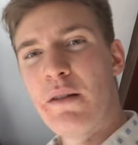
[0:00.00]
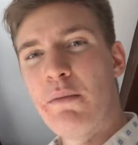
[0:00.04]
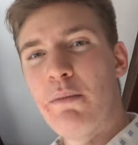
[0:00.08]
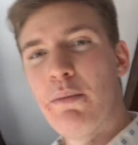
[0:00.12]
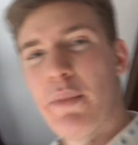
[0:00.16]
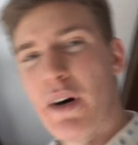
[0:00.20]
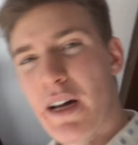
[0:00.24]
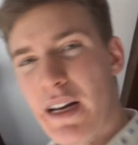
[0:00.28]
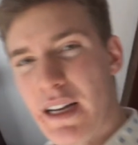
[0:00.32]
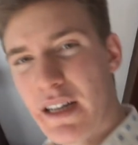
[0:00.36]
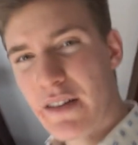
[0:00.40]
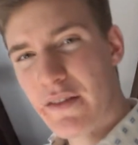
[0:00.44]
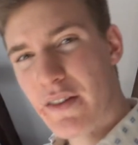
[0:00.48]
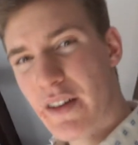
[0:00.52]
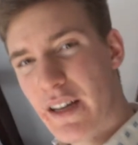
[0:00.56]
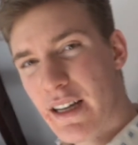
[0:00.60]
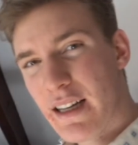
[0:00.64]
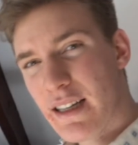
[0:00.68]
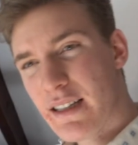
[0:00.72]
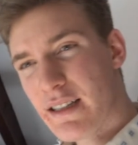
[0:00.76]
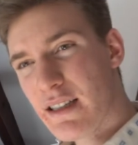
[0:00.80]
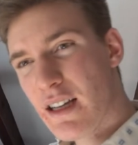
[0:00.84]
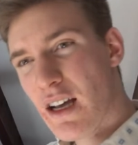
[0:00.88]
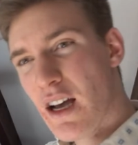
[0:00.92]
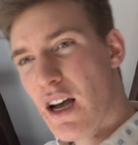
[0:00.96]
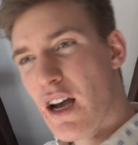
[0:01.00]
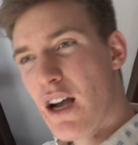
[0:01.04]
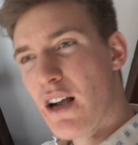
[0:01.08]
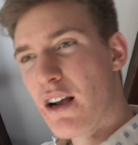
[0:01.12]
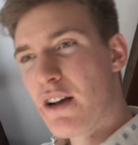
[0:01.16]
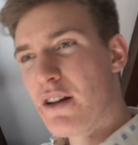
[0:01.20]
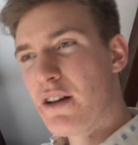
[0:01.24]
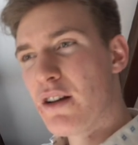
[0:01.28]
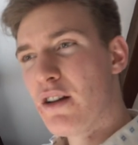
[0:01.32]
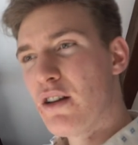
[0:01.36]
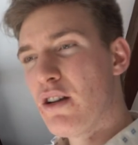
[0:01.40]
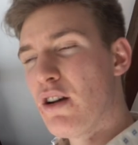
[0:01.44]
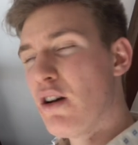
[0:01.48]
and a buddy of his.
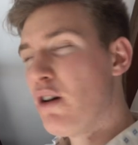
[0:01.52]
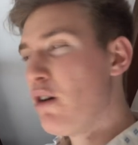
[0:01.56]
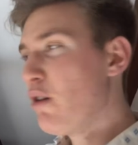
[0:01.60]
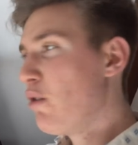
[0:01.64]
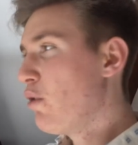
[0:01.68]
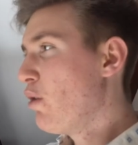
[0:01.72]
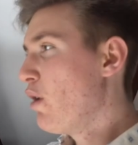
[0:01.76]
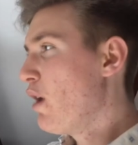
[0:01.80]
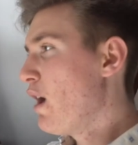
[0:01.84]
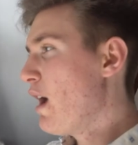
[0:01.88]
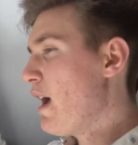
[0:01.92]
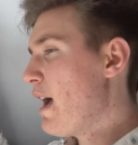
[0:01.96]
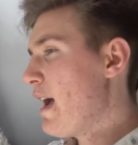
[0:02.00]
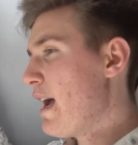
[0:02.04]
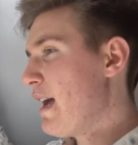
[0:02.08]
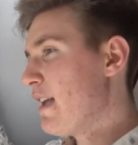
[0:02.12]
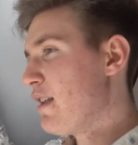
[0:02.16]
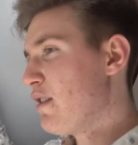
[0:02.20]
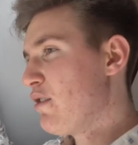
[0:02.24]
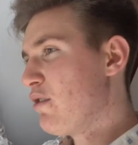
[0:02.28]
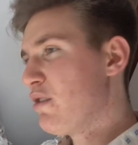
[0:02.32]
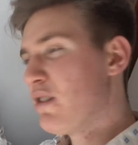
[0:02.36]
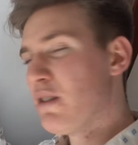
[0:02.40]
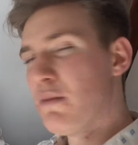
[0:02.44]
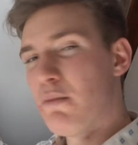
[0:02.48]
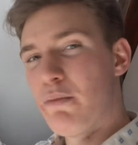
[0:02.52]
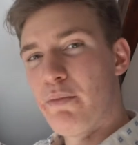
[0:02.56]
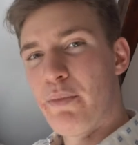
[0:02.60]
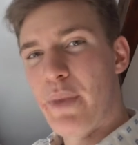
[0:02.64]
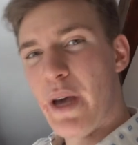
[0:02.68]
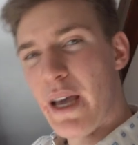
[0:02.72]
Gonna go and do some